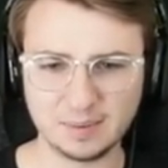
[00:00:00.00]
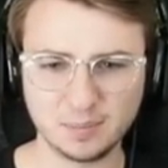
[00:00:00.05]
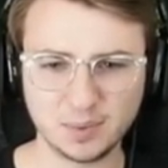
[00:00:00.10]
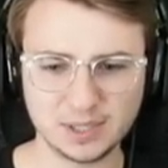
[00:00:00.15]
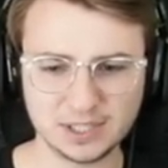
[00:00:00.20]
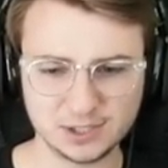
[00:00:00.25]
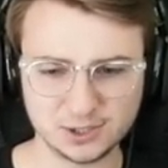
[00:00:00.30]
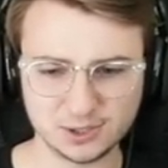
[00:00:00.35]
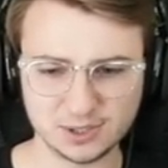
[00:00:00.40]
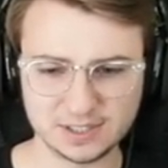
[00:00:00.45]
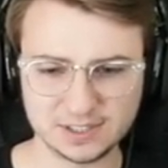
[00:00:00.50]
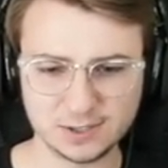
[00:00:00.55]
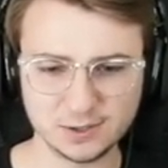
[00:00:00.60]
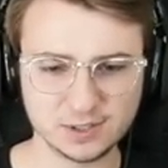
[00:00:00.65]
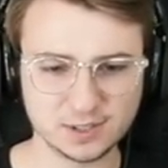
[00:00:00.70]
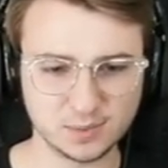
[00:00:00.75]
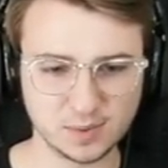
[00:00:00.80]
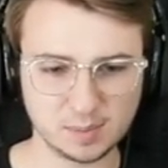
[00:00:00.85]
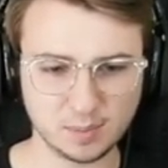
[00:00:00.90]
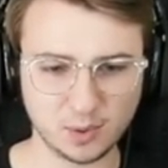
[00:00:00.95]
I'm pretty sure as
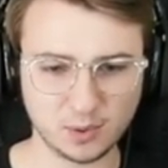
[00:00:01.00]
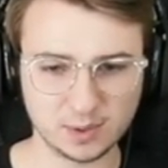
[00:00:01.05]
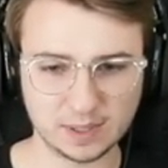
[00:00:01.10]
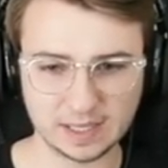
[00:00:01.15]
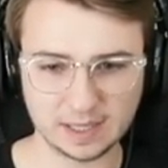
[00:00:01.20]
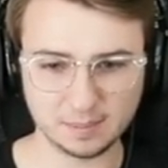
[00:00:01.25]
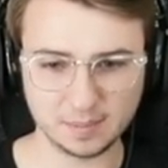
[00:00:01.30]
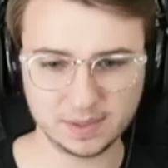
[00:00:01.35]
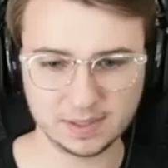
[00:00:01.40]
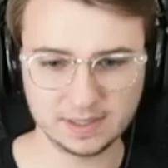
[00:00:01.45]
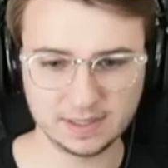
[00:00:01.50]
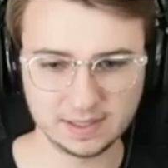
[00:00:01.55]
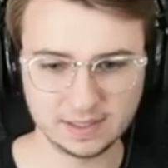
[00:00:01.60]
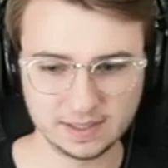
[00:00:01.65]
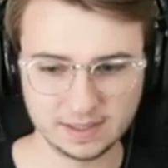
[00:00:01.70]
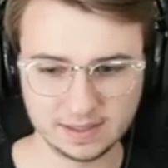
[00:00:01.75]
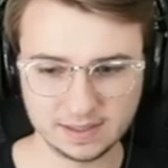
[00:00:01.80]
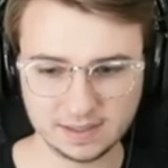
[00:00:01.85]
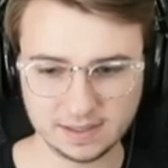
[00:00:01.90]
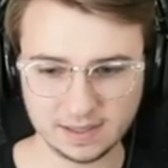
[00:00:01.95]
soon as we pulled up,
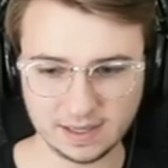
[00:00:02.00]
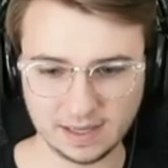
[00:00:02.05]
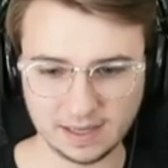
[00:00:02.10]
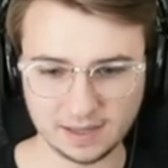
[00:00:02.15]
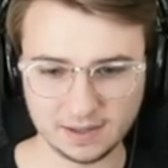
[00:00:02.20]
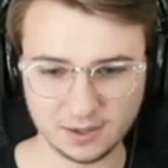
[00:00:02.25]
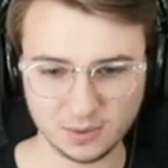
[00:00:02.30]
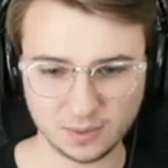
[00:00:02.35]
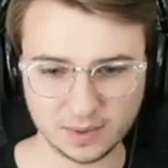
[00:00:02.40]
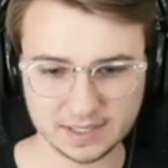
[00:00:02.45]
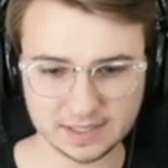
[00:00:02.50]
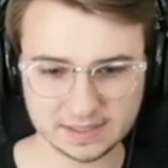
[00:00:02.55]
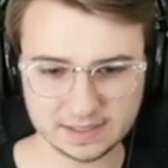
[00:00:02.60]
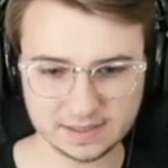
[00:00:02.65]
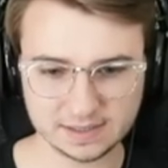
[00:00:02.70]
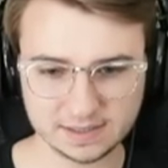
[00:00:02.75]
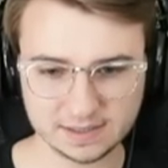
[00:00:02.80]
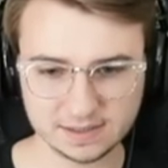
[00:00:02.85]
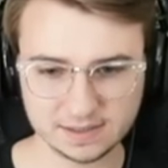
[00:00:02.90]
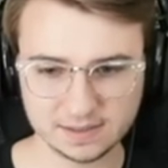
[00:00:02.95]
uh, there
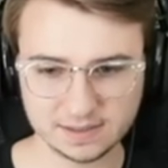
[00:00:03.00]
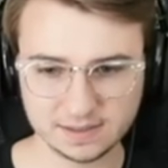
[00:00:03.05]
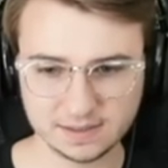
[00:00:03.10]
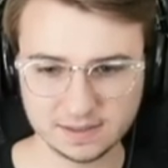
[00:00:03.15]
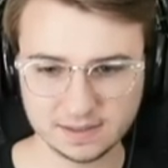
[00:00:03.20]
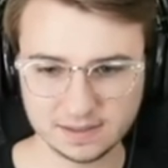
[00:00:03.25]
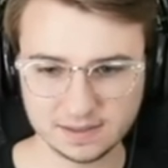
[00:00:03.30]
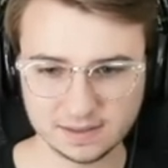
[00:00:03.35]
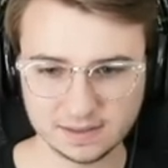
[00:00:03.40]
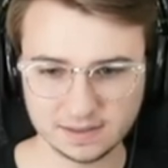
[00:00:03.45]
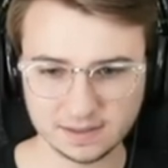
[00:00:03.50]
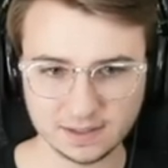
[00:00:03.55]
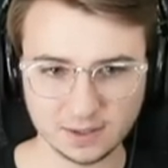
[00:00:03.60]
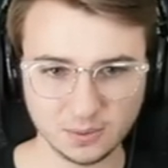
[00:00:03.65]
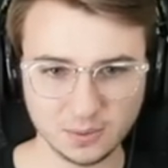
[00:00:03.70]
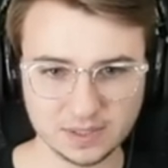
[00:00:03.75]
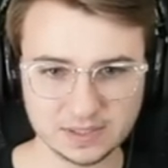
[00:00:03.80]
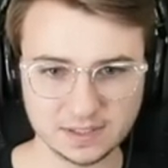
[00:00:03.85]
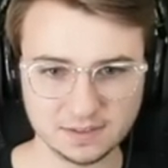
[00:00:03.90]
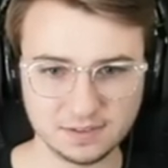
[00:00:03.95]
was
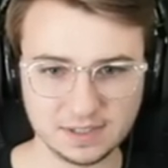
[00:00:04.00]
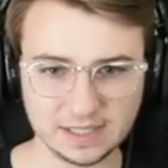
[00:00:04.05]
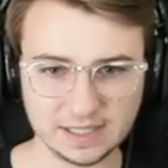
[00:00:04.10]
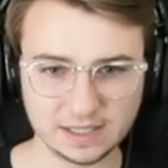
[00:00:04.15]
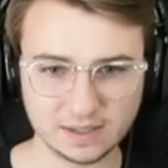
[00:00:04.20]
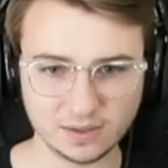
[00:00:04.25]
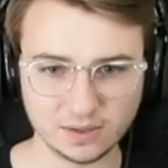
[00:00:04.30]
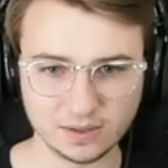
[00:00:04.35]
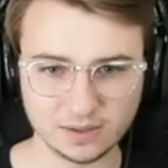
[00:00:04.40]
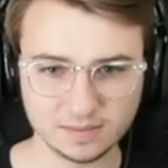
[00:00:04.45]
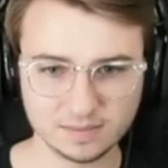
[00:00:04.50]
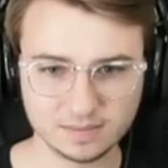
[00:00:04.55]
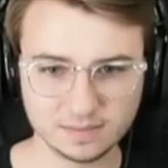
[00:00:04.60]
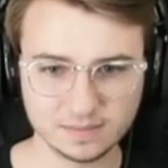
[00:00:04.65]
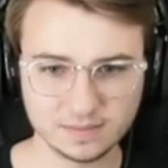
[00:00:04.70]
there was a vehicle.